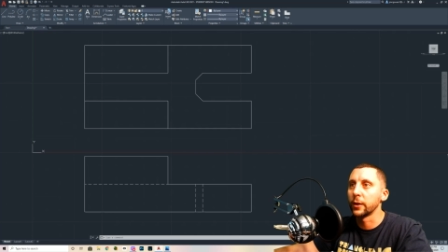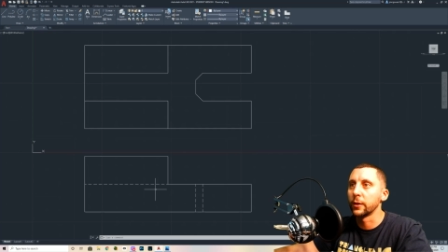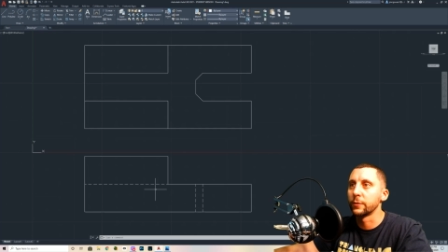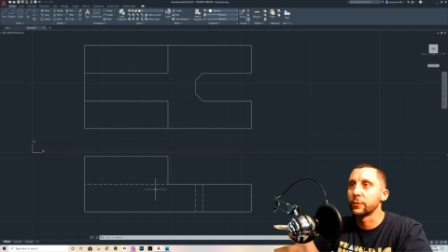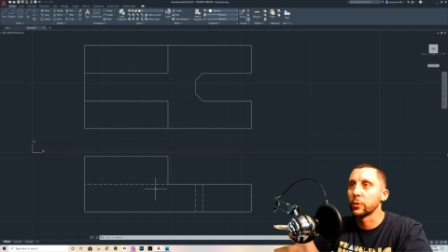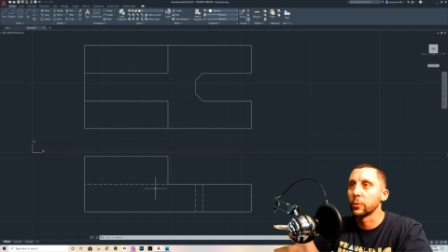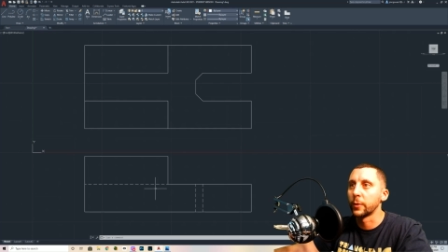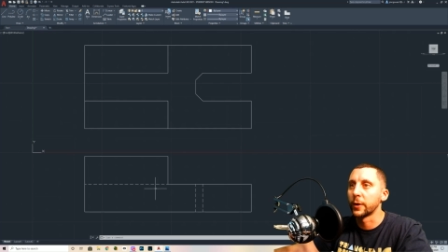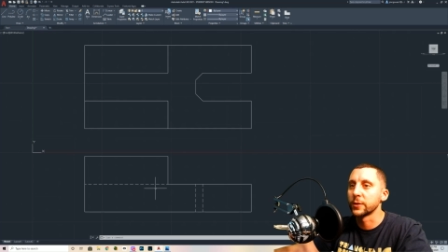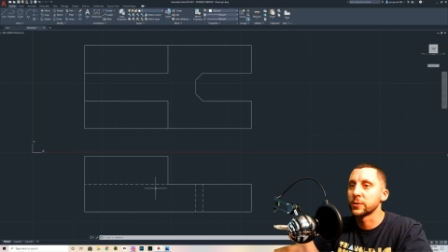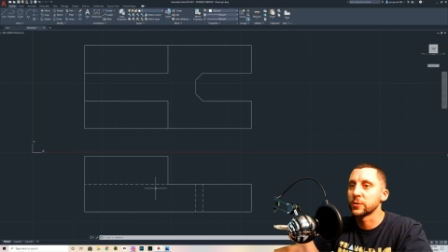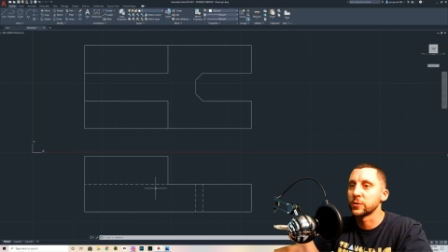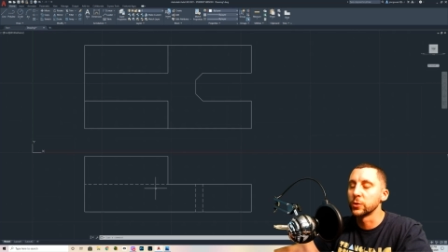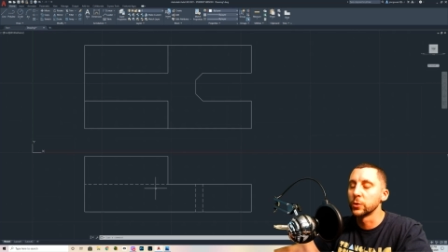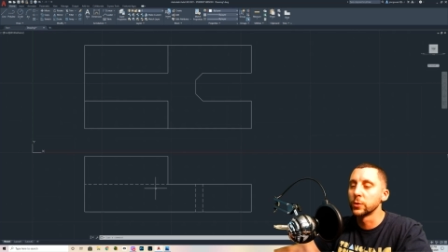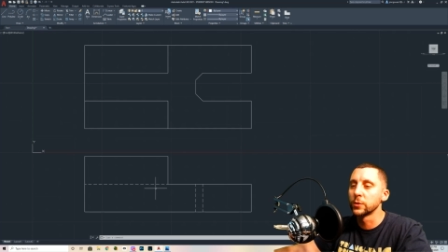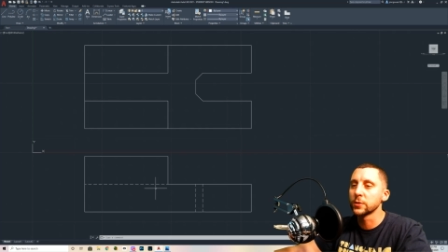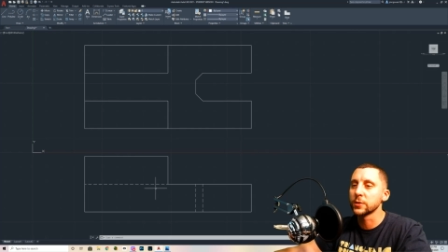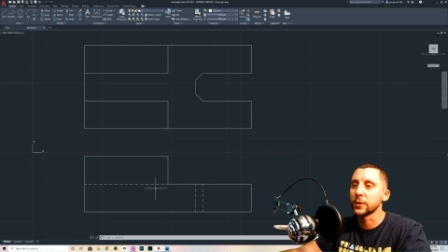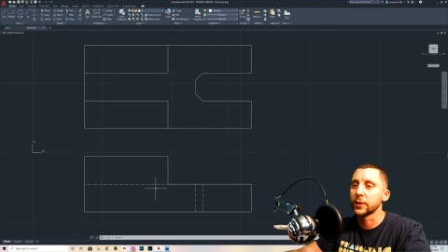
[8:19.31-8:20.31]
If you're my
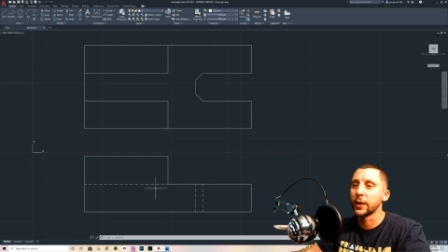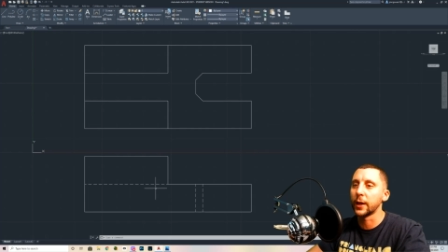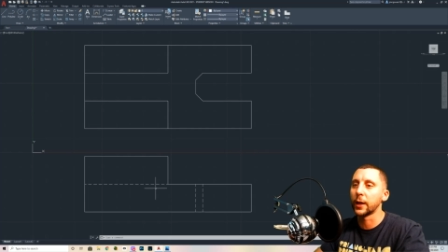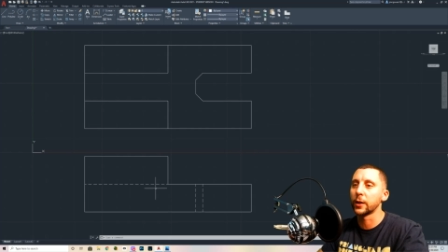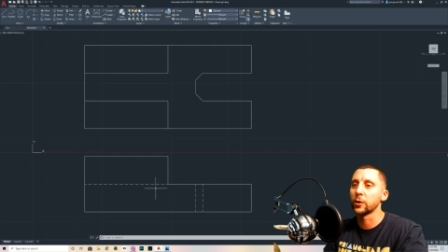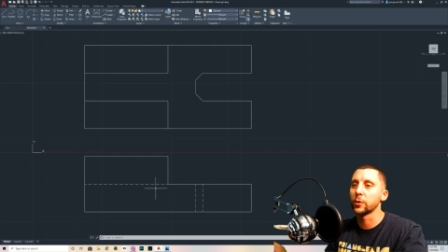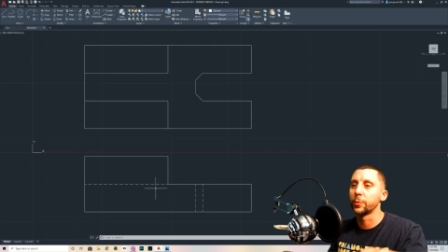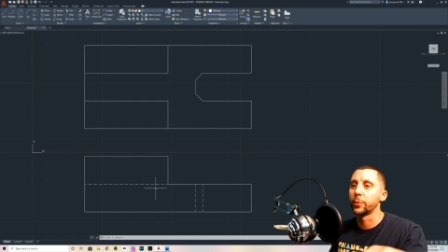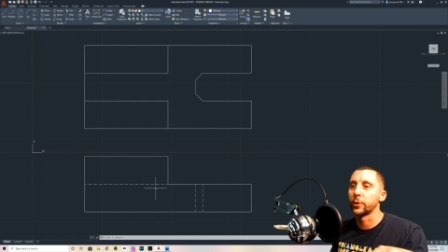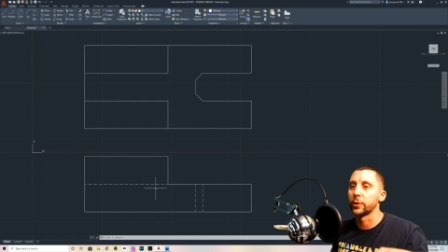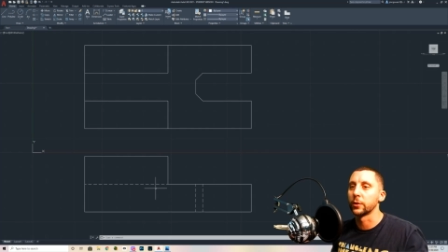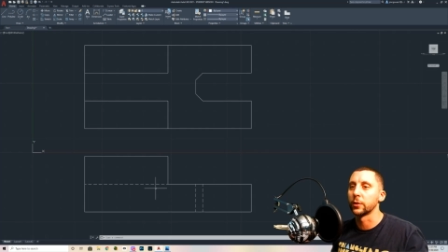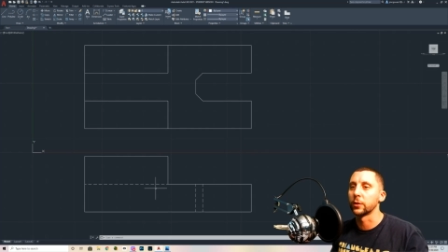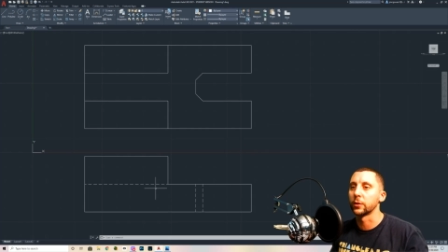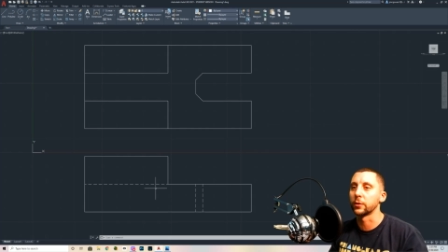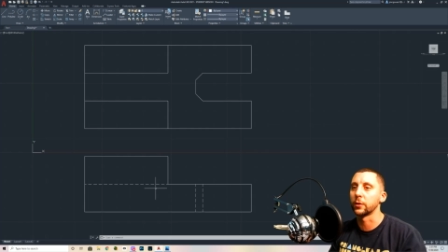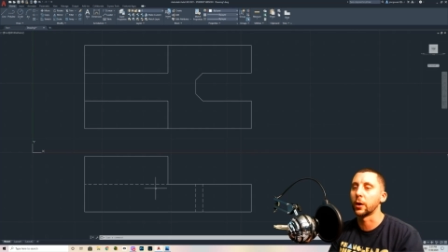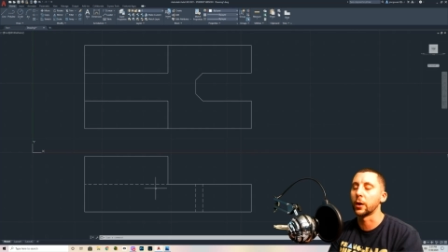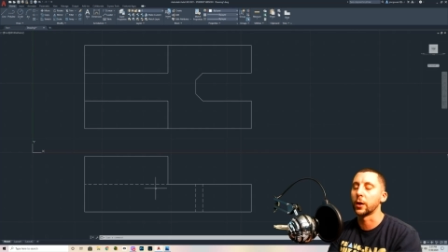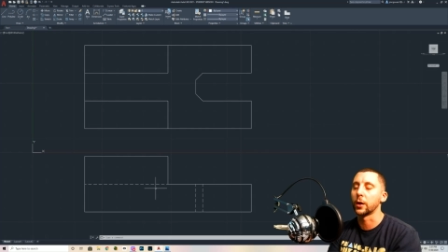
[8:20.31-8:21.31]
students, again, you're
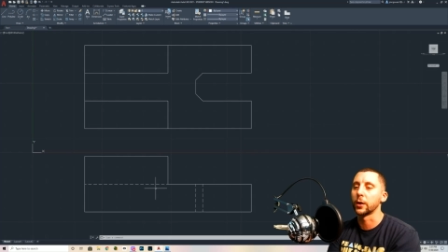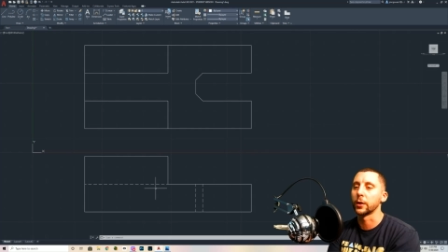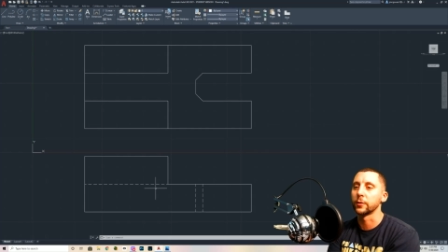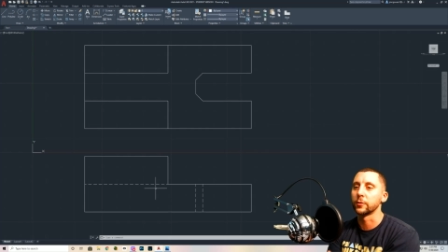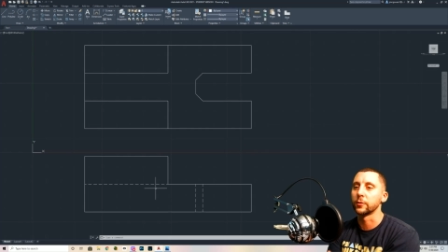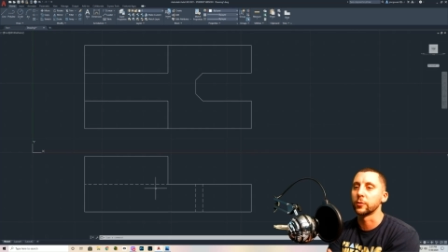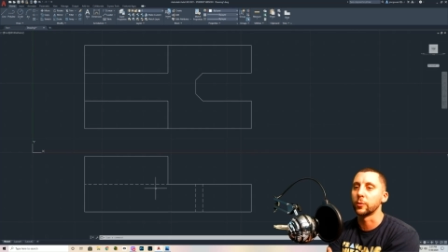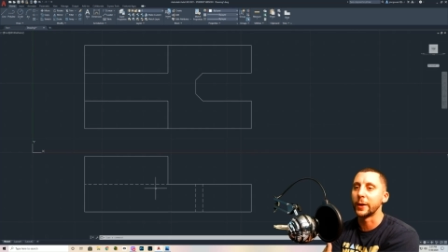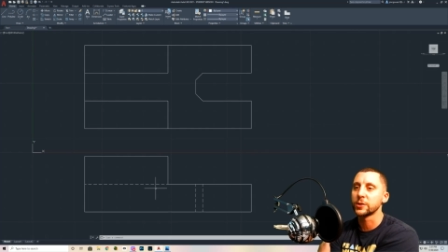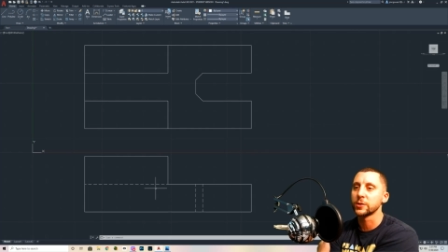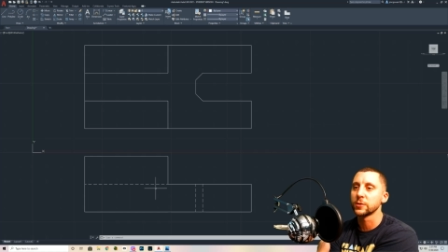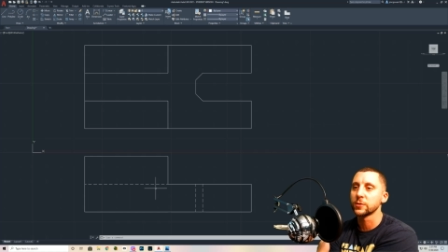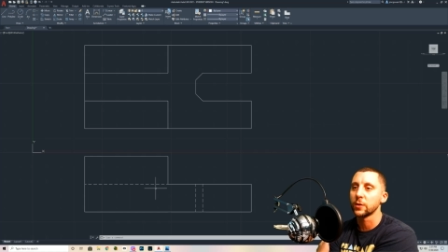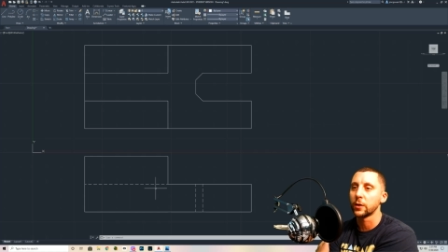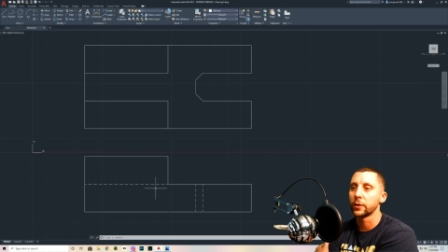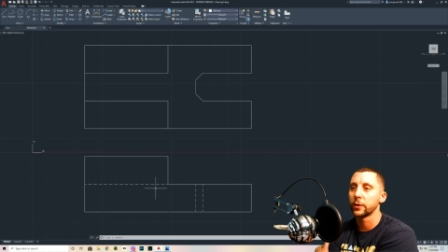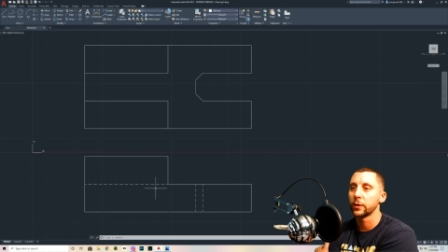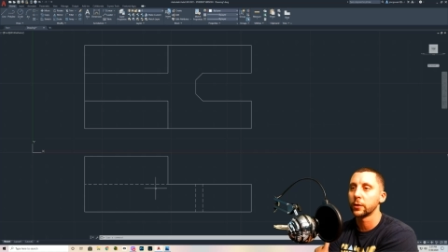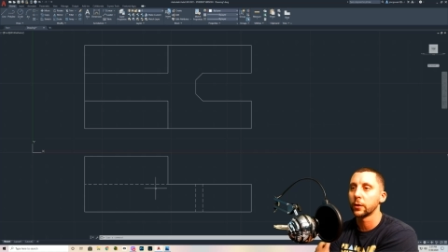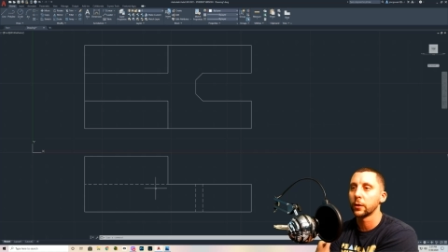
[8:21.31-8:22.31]
putting uh, dimensions
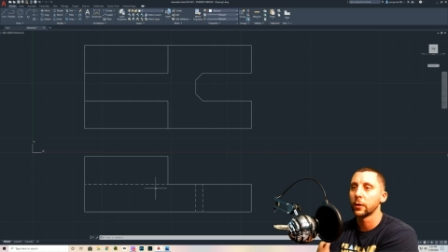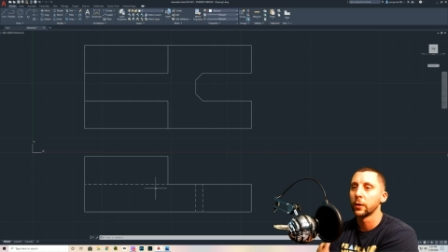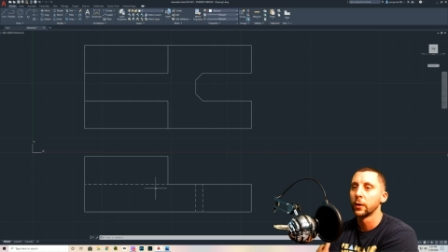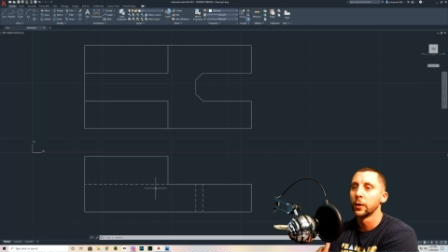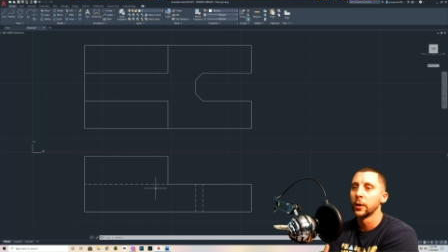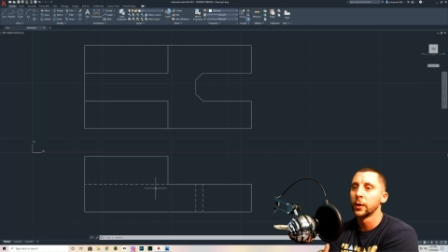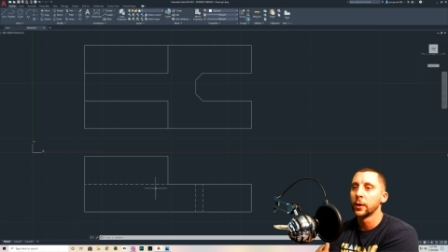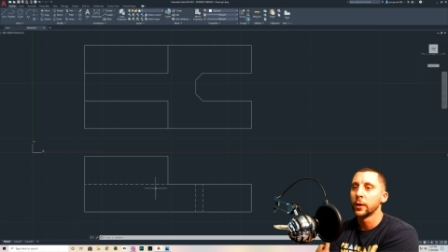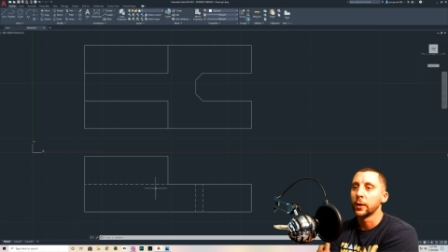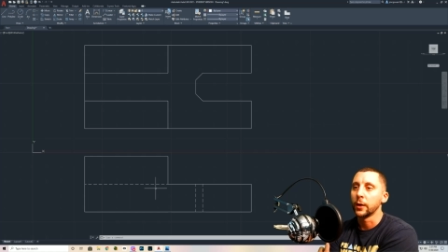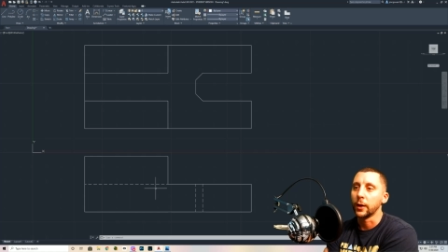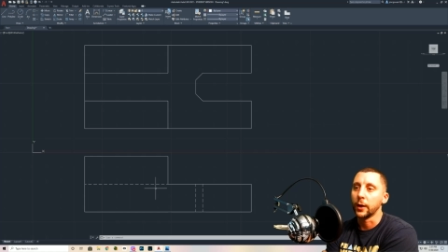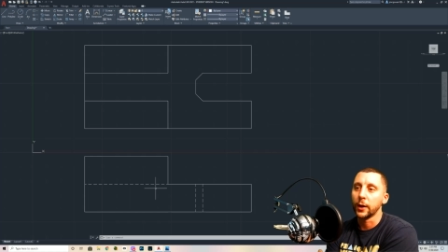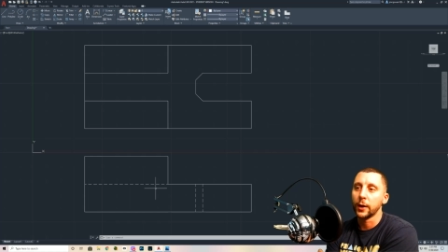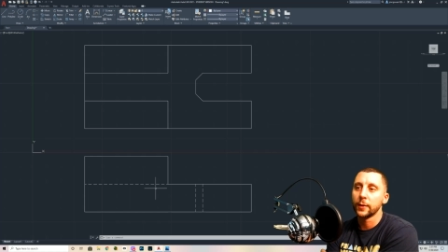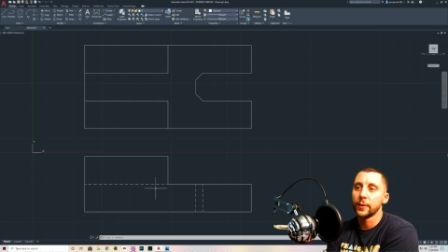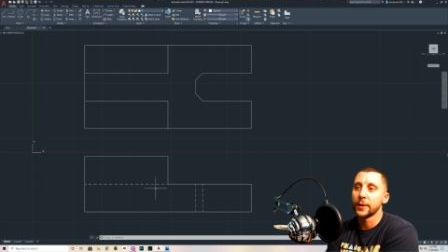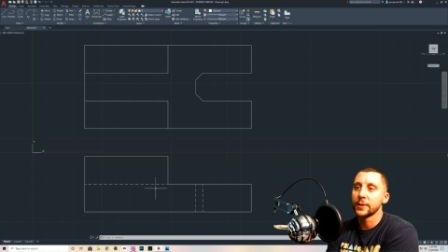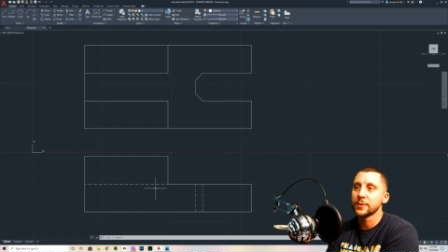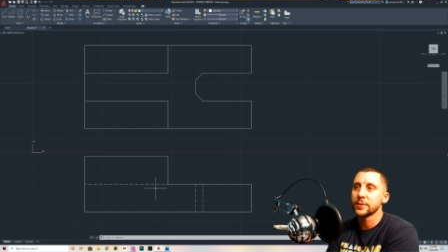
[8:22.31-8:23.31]
on here,
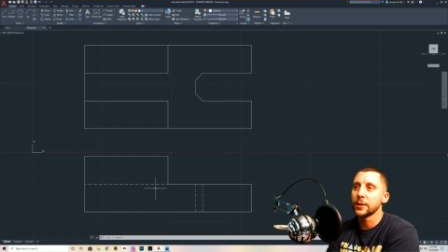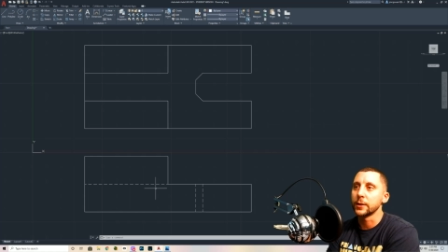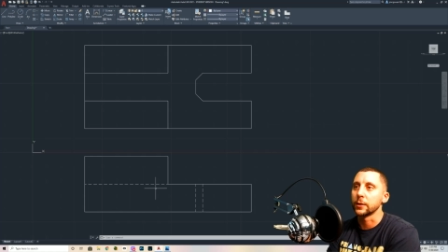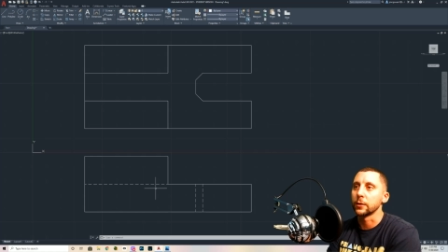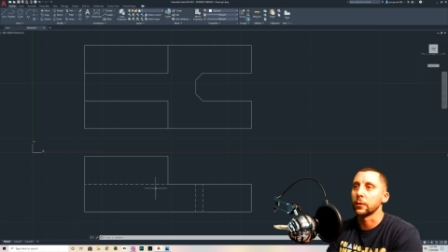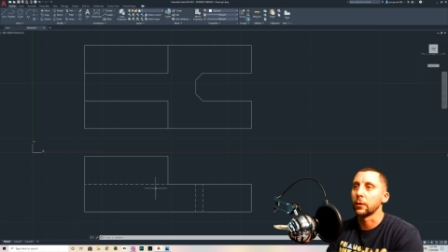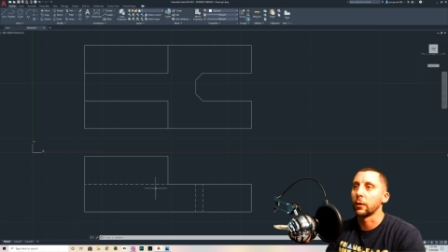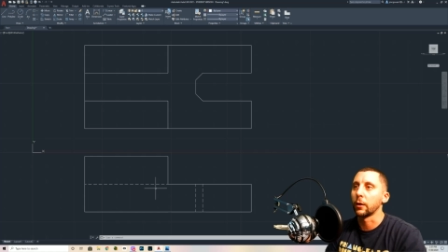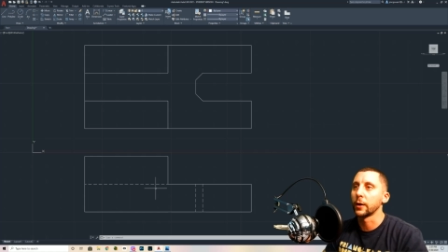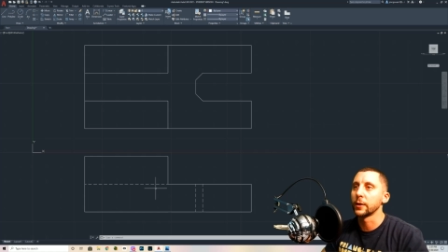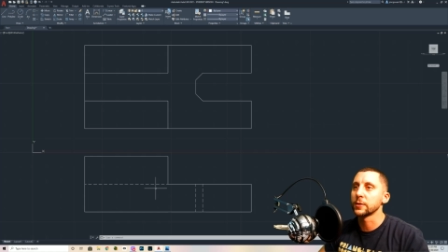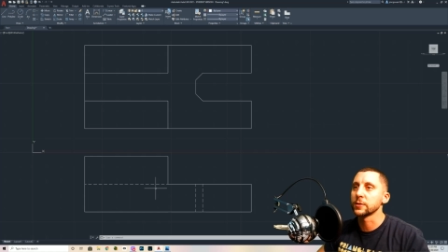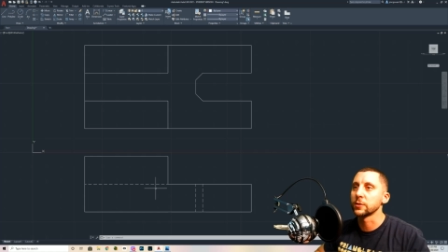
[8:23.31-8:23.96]
and that's it, all right?